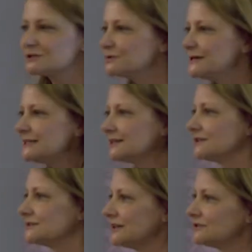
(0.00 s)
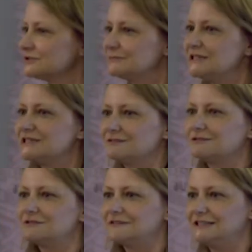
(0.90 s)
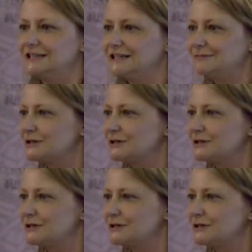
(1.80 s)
tweeting on social media all of the time